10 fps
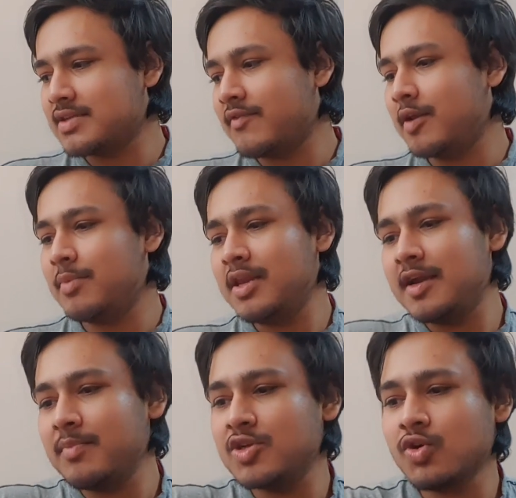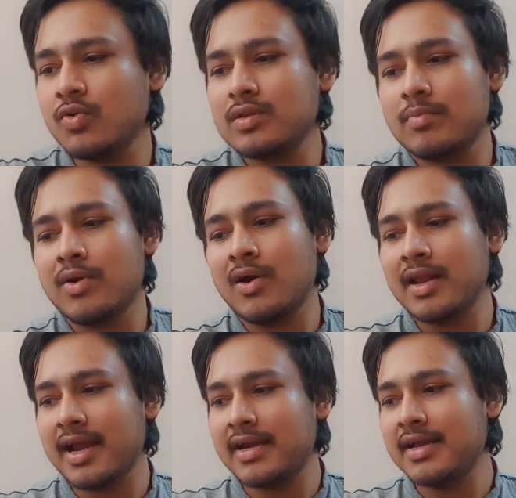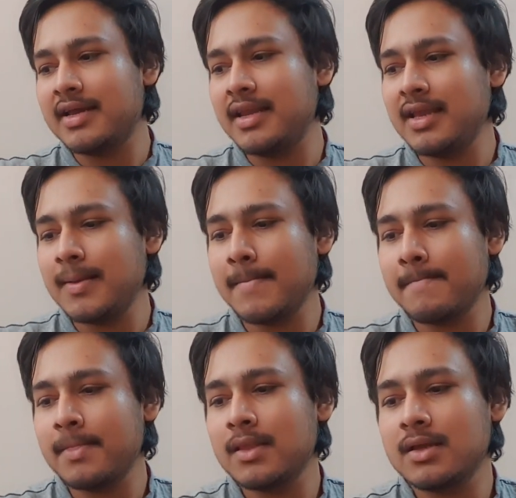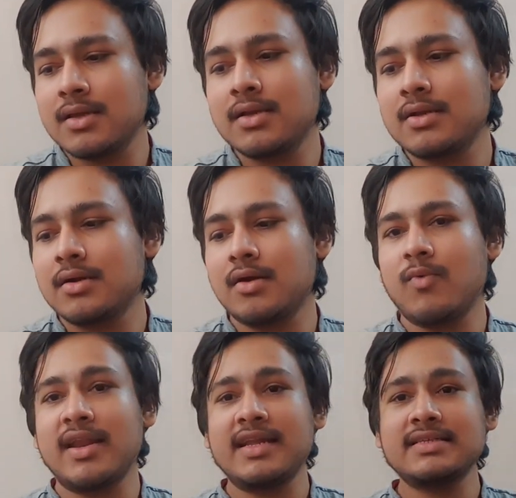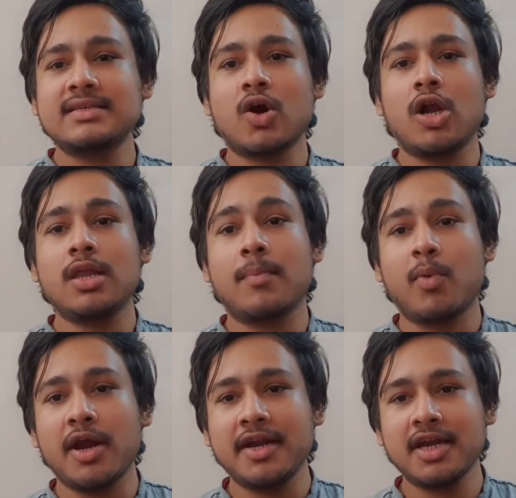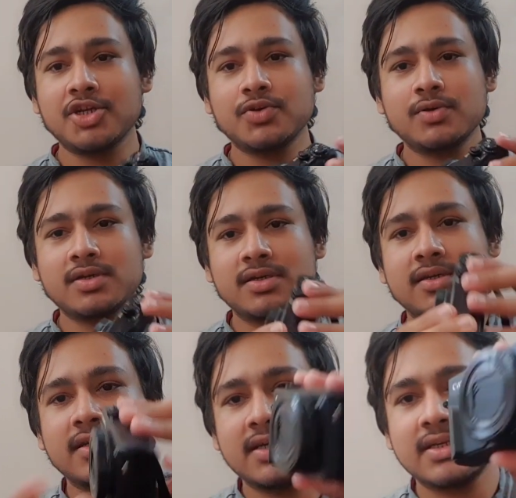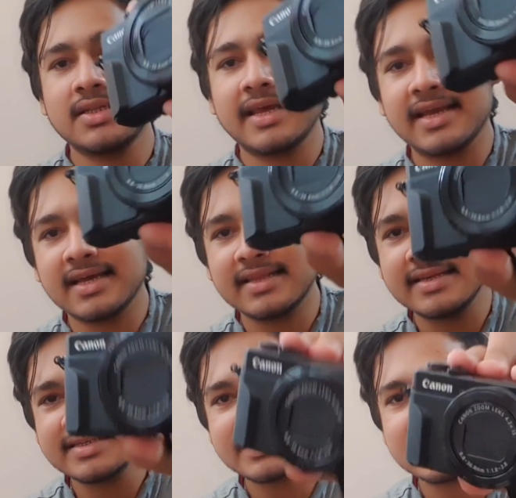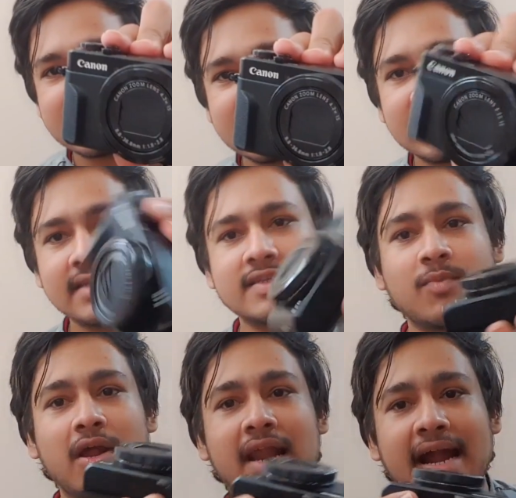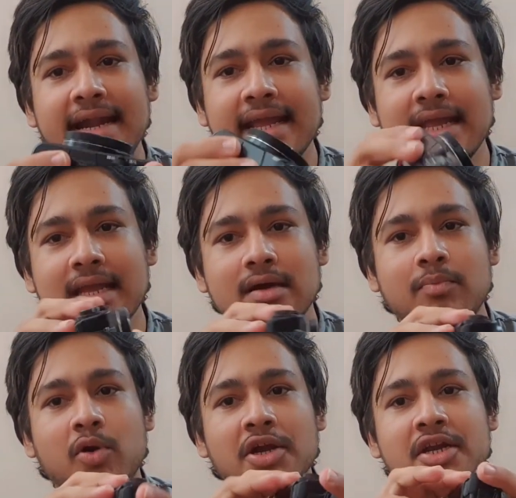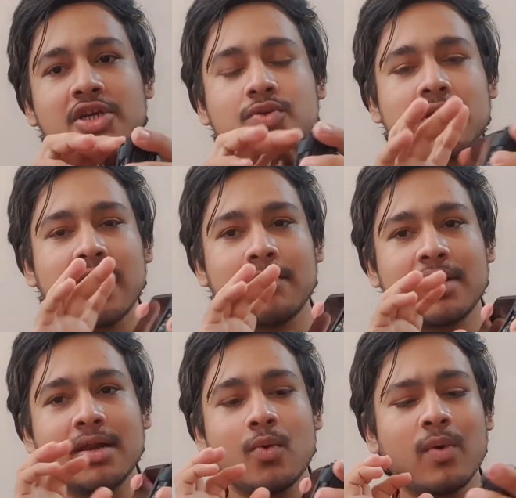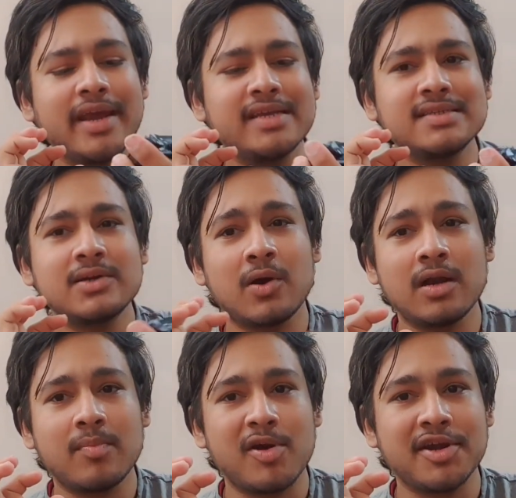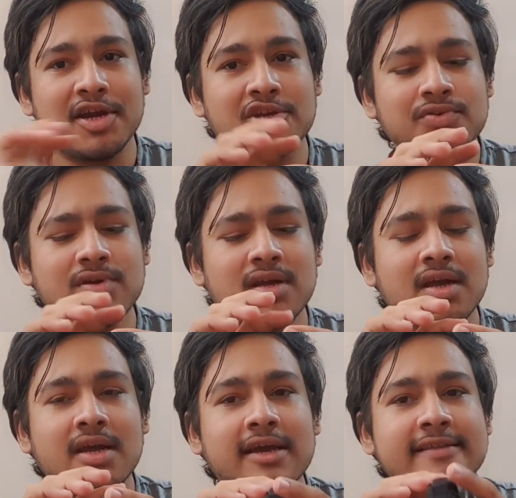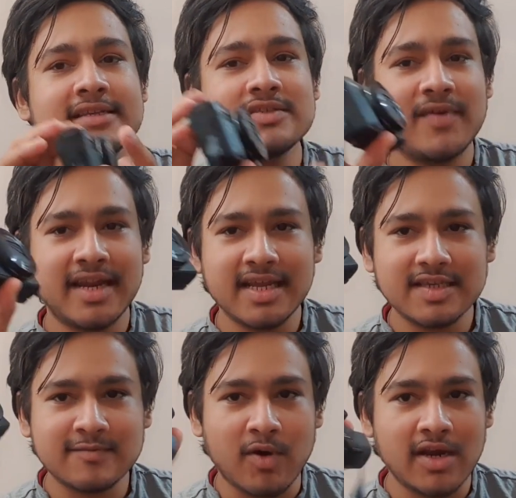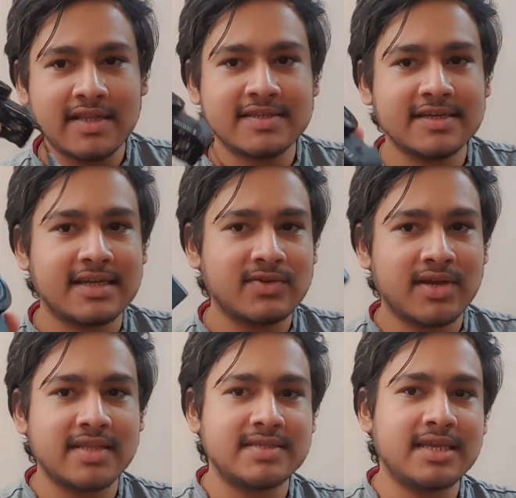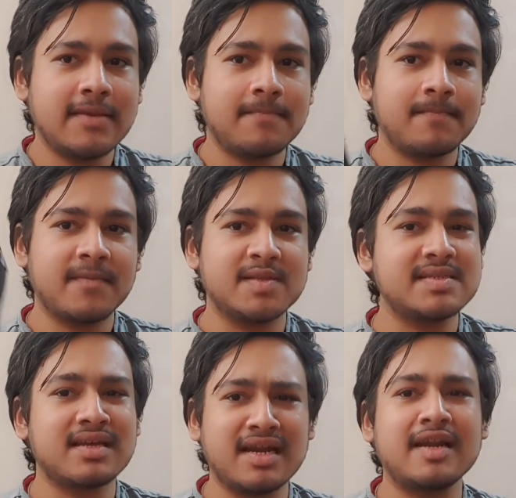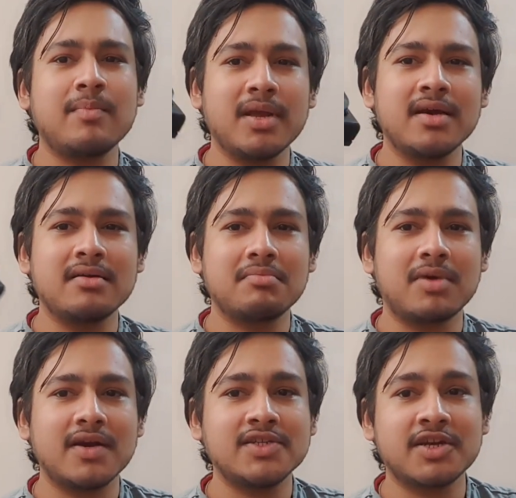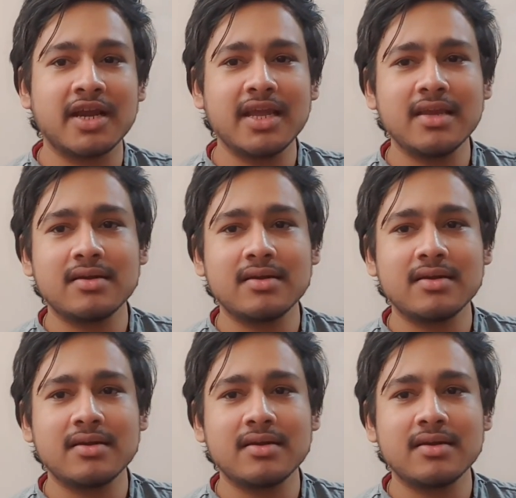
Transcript: available. Let me show you the broad category. One is called the point and shoot, like this. It's a small handy point and shoot camera. Now why is it called a point and shoot? This is very small in size, as you can see. This is a little bigger, but generally